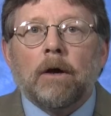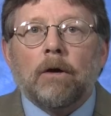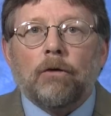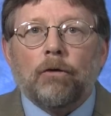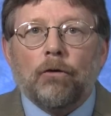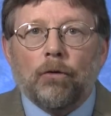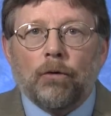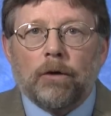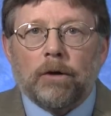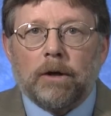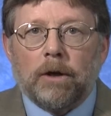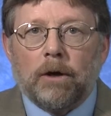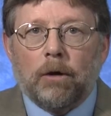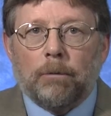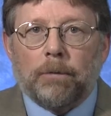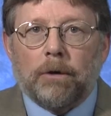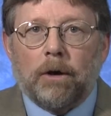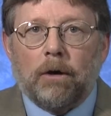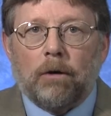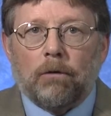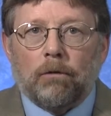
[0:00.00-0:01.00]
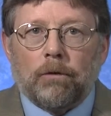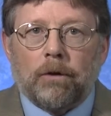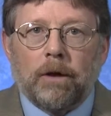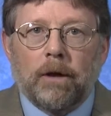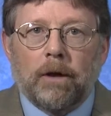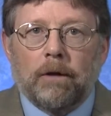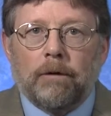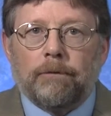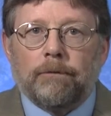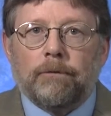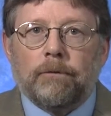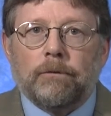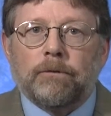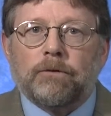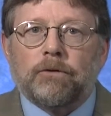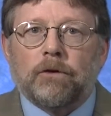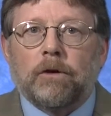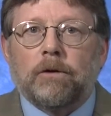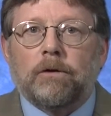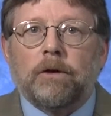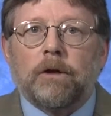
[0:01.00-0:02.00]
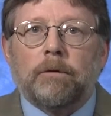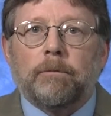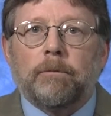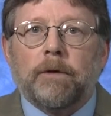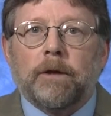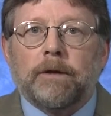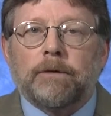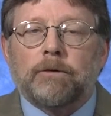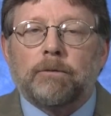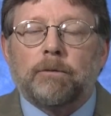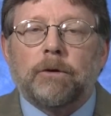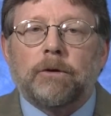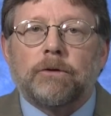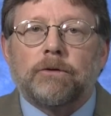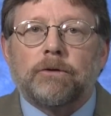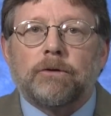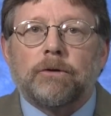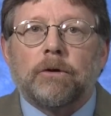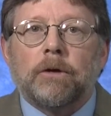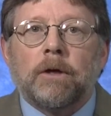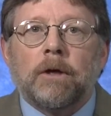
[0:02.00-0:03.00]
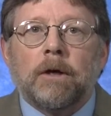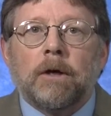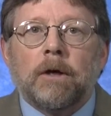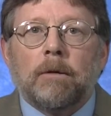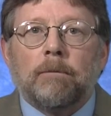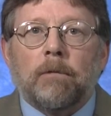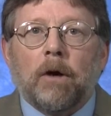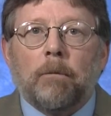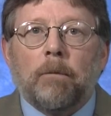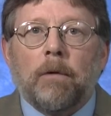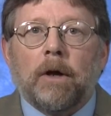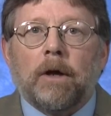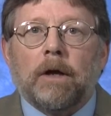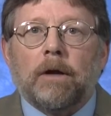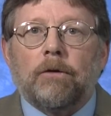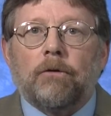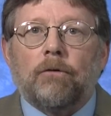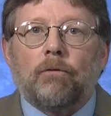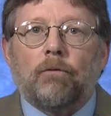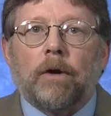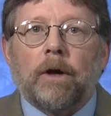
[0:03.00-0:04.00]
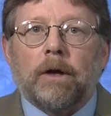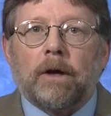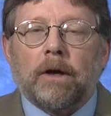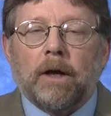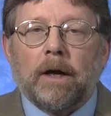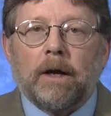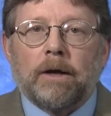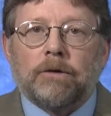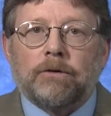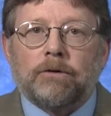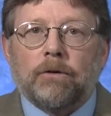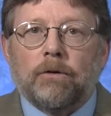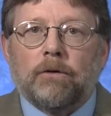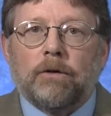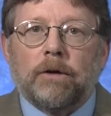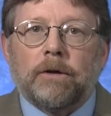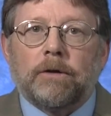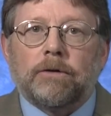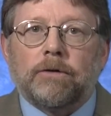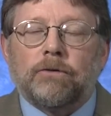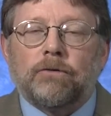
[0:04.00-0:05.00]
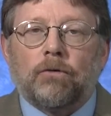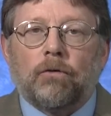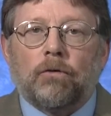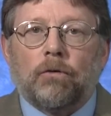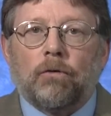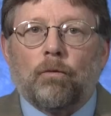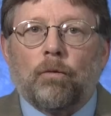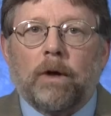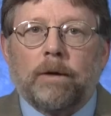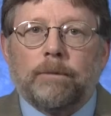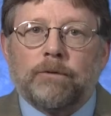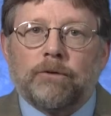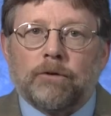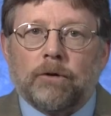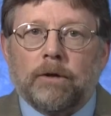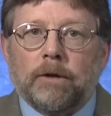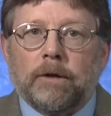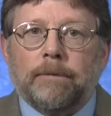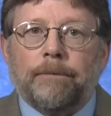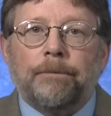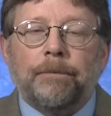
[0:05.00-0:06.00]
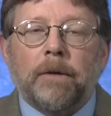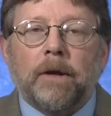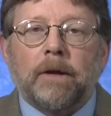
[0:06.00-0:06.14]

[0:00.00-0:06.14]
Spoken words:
You can help Carroll County Food Sunday meet its mission by making direct cash donations on our website,